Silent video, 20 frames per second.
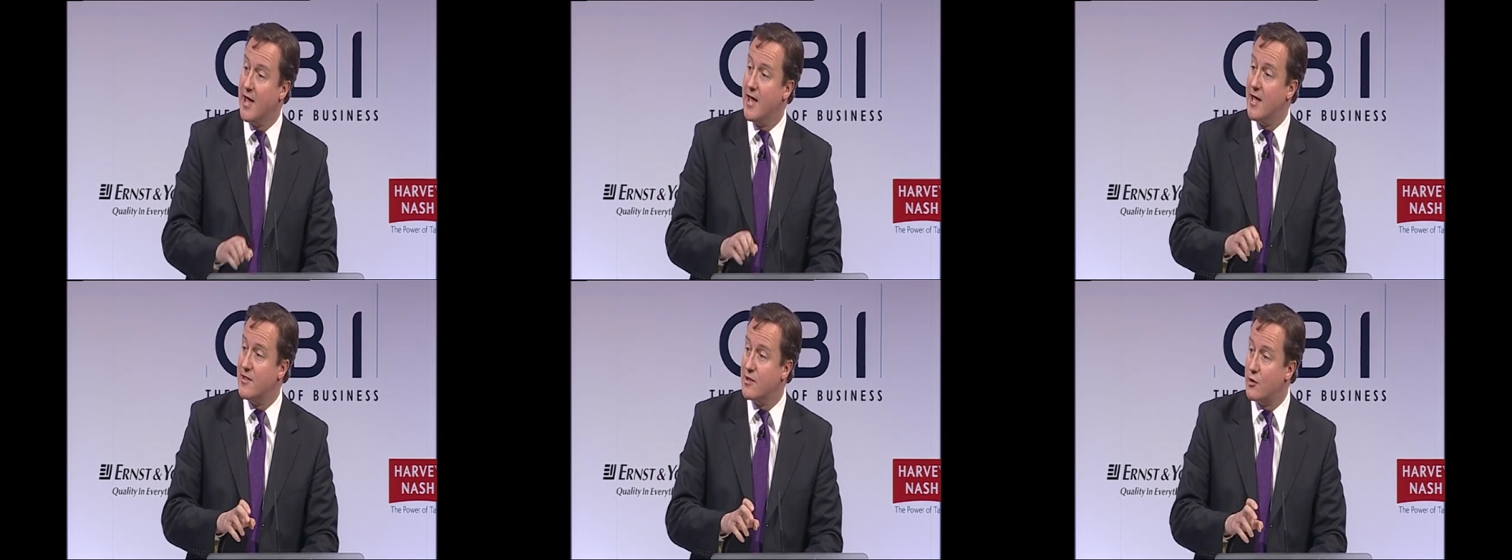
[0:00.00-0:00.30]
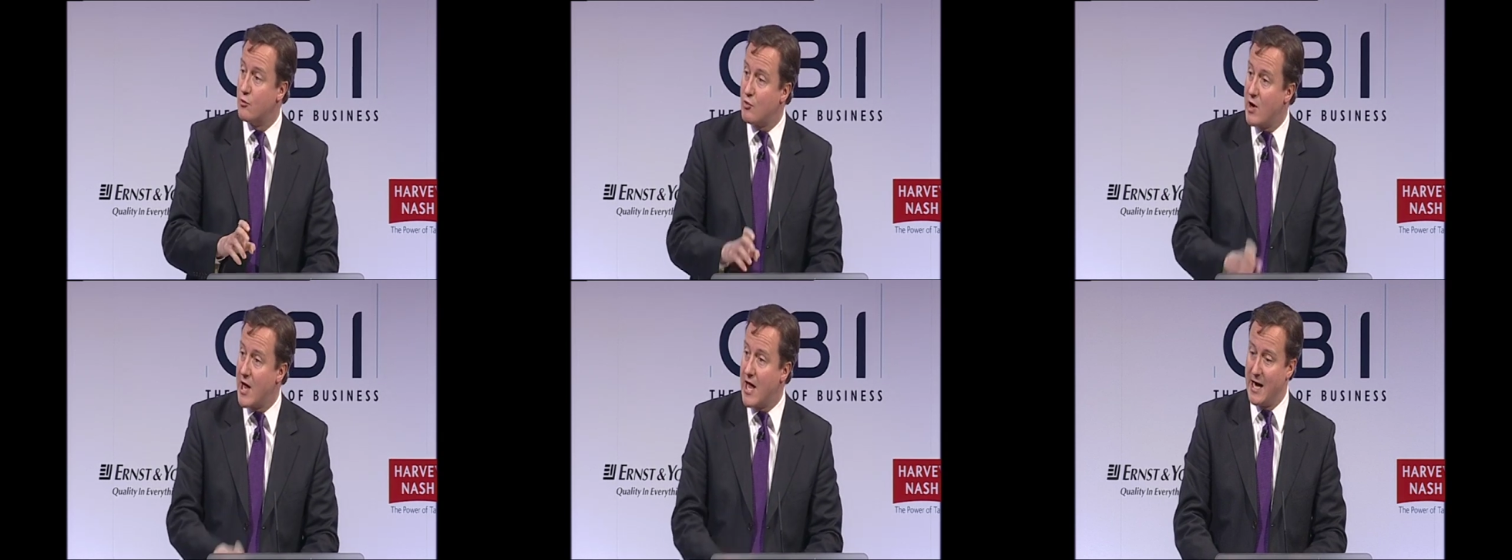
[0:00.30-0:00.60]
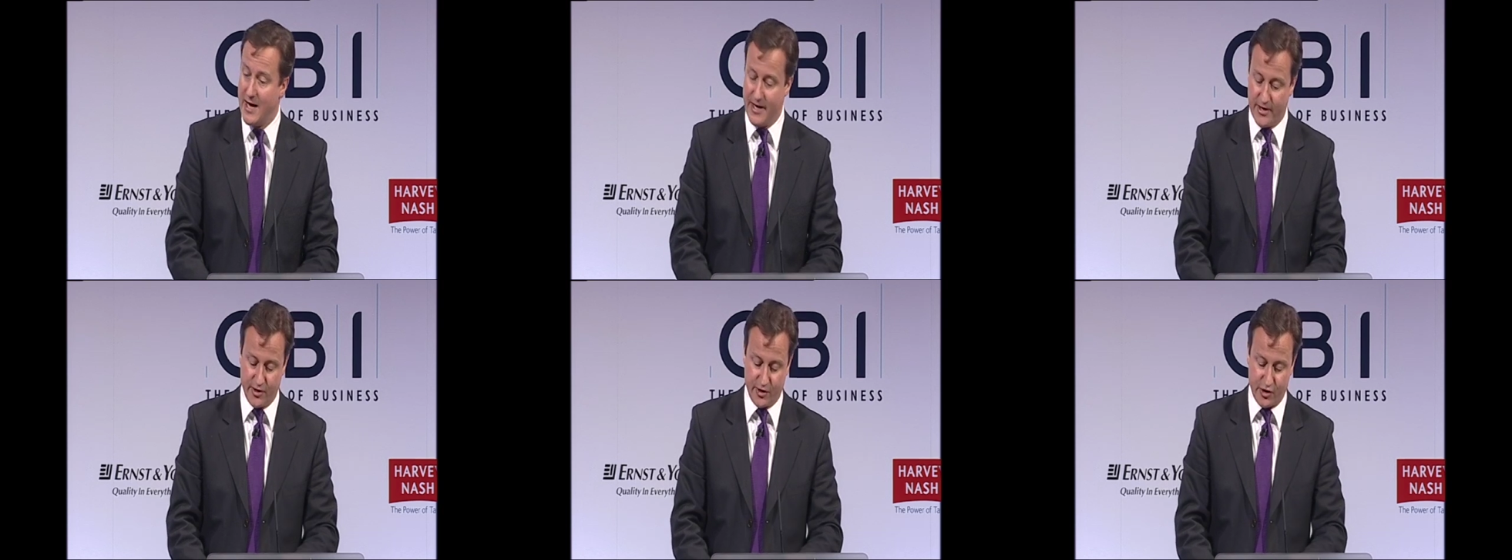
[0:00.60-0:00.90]
In the
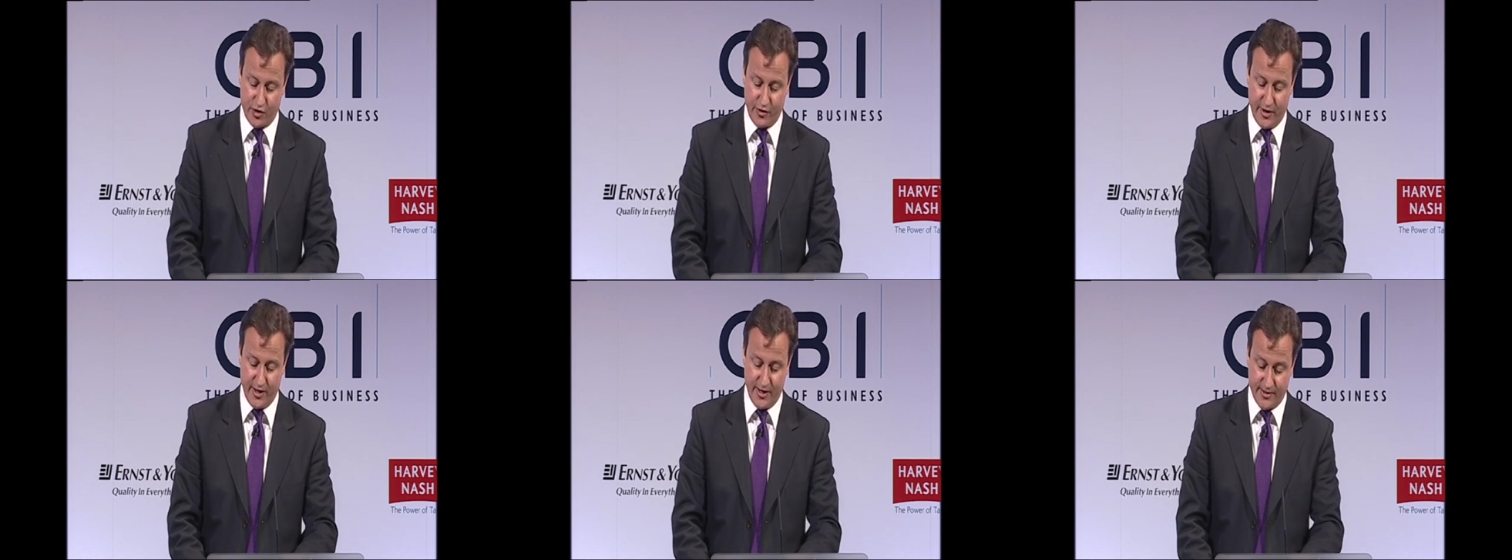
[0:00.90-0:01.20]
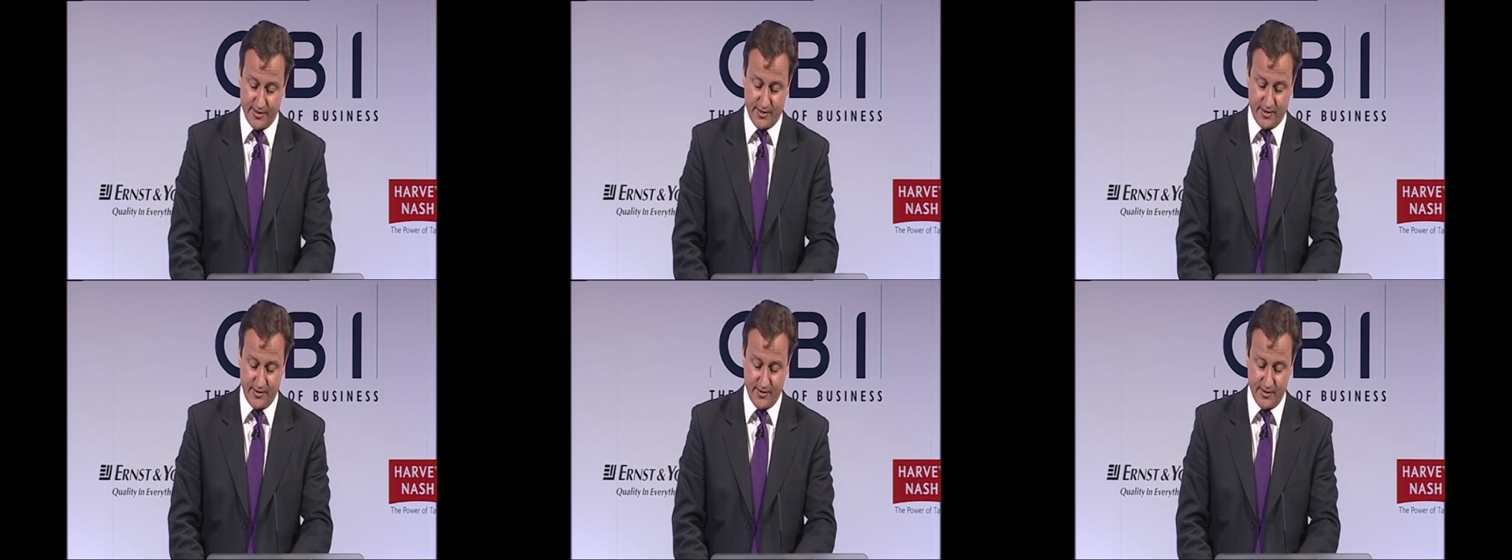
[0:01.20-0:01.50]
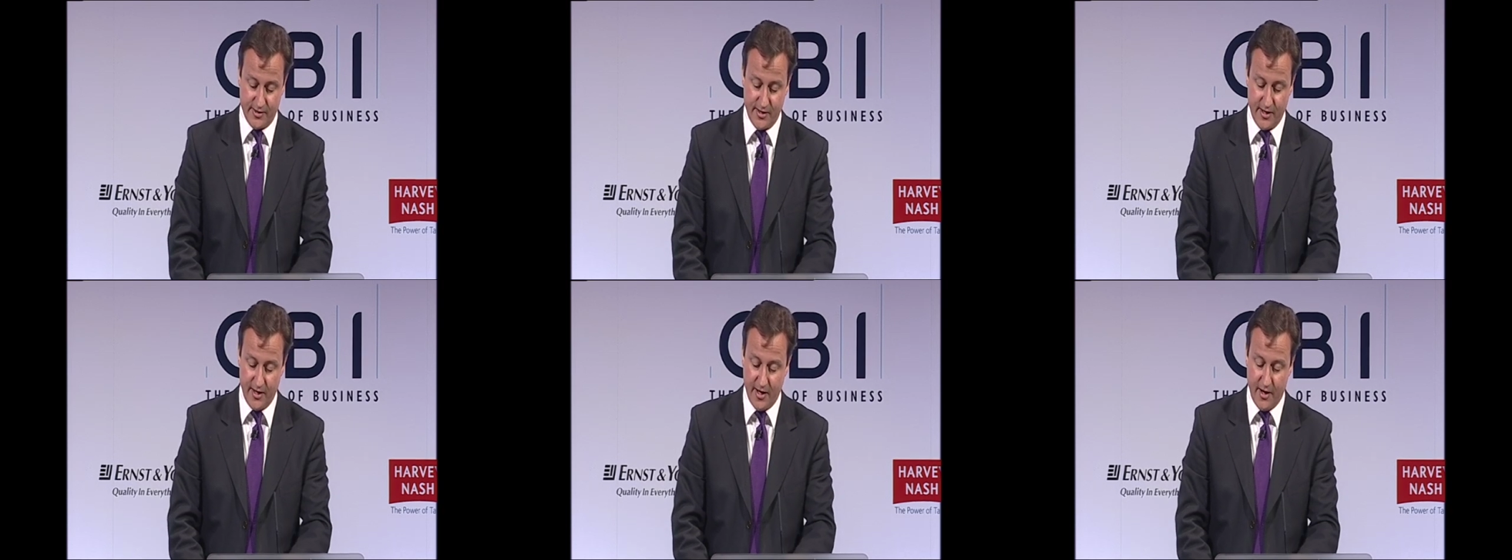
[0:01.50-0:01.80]
rail industry,
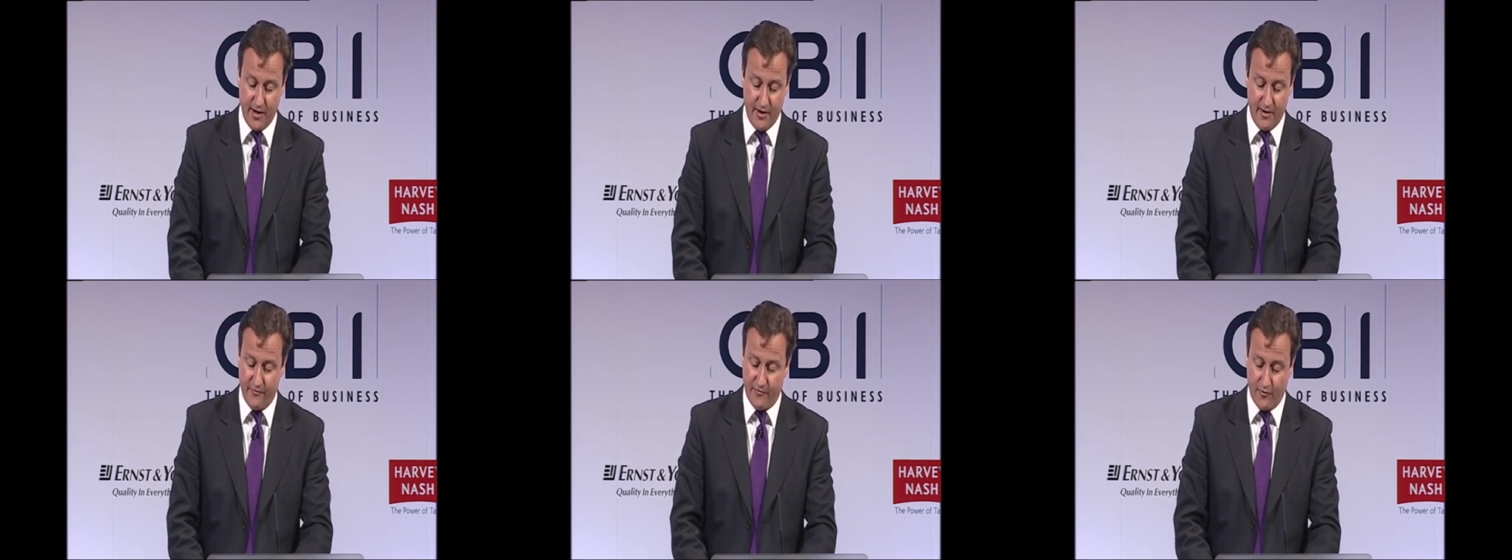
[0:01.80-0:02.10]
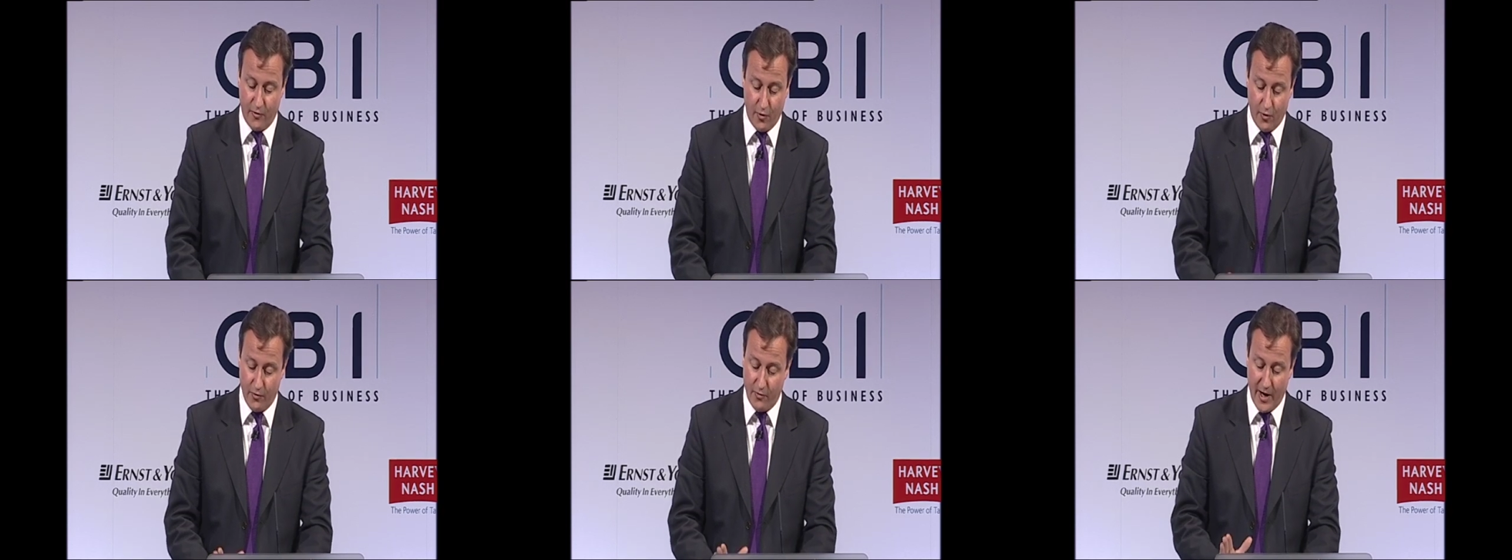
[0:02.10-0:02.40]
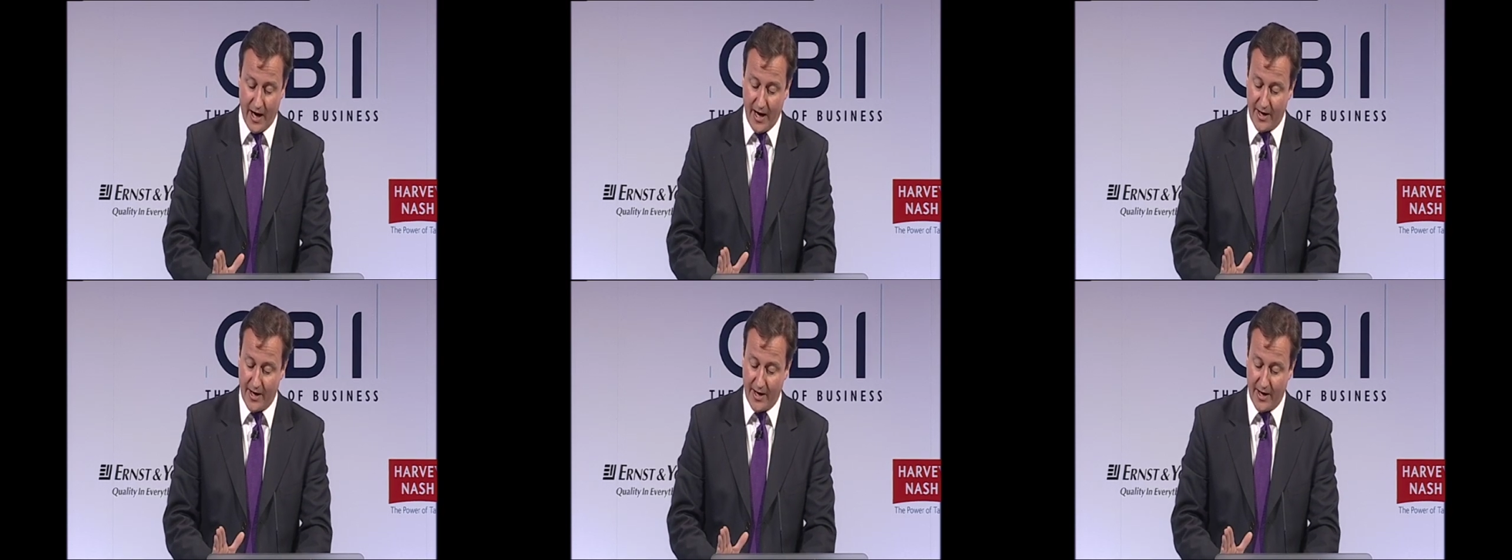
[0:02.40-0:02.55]
instance, for